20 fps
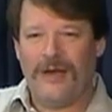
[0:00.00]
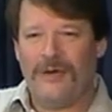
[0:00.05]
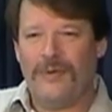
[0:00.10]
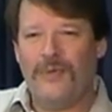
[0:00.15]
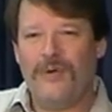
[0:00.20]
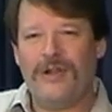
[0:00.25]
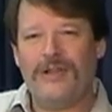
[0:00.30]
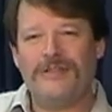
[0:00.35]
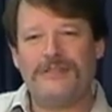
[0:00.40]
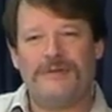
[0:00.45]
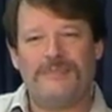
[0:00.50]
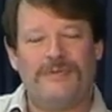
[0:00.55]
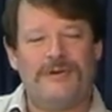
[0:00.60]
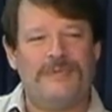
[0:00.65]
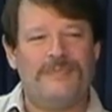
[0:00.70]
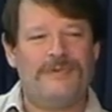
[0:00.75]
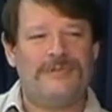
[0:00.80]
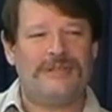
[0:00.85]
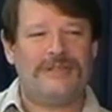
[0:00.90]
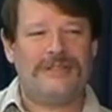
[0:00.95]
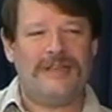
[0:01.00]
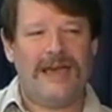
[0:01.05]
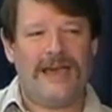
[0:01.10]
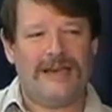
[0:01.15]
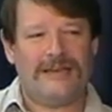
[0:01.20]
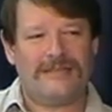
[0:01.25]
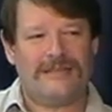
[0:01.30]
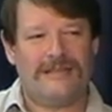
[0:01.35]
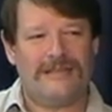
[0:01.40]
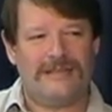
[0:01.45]
What is the purpose of
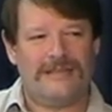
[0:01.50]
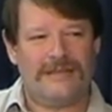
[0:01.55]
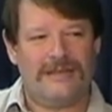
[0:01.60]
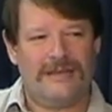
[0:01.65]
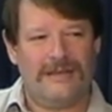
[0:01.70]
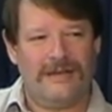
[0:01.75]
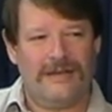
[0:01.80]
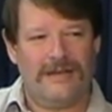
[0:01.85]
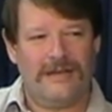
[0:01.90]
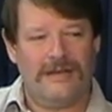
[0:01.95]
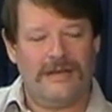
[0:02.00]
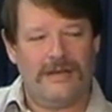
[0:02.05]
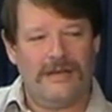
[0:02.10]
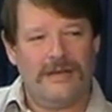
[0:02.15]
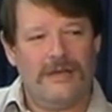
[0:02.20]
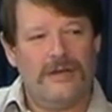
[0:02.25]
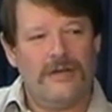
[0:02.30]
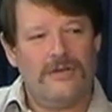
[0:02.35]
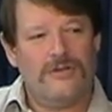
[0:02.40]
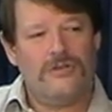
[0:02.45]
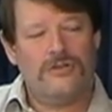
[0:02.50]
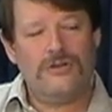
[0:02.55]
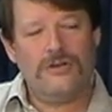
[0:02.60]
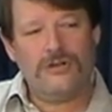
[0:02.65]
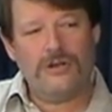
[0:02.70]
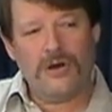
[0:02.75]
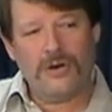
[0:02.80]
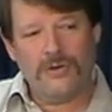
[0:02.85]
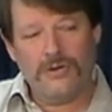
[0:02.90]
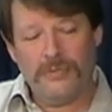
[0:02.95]
taxes? Do
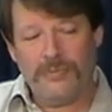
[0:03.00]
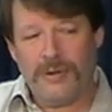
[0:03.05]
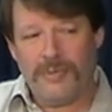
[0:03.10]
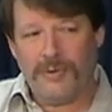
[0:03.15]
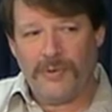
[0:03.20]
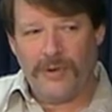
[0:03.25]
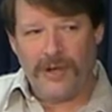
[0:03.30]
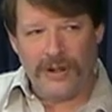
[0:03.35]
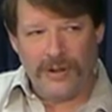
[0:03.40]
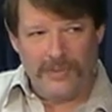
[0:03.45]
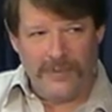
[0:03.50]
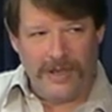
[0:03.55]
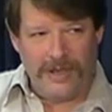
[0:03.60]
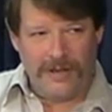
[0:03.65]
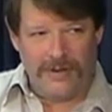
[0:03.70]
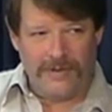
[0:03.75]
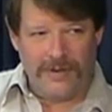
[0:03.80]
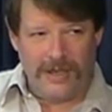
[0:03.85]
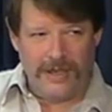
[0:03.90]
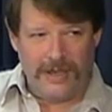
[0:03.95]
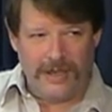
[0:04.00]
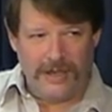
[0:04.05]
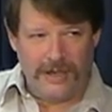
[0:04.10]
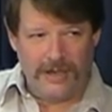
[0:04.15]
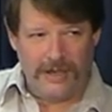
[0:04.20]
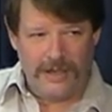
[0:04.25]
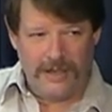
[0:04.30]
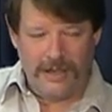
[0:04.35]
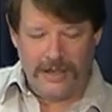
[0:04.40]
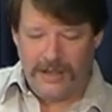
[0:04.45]
you know, you remember Ronald Reagan, right?
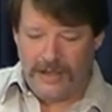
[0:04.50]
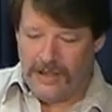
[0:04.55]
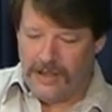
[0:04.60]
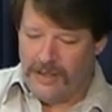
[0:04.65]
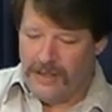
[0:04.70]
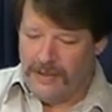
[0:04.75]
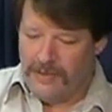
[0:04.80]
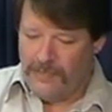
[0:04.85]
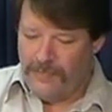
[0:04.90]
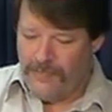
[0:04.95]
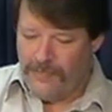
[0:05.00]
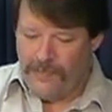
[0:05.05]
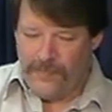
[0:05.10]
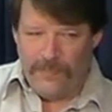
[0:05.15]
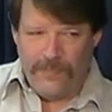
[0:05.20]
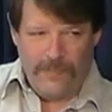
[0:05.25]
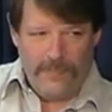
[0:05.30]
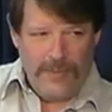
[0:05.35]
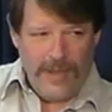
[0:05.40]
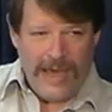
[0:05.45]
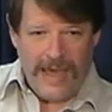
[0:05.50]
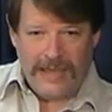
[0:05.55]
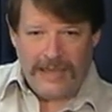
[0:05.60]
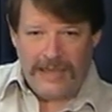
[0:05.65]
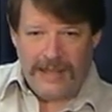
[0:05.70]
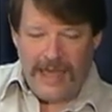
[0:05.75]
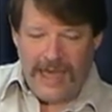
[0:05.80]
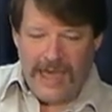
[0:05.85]
Yes, I do, very well. Back in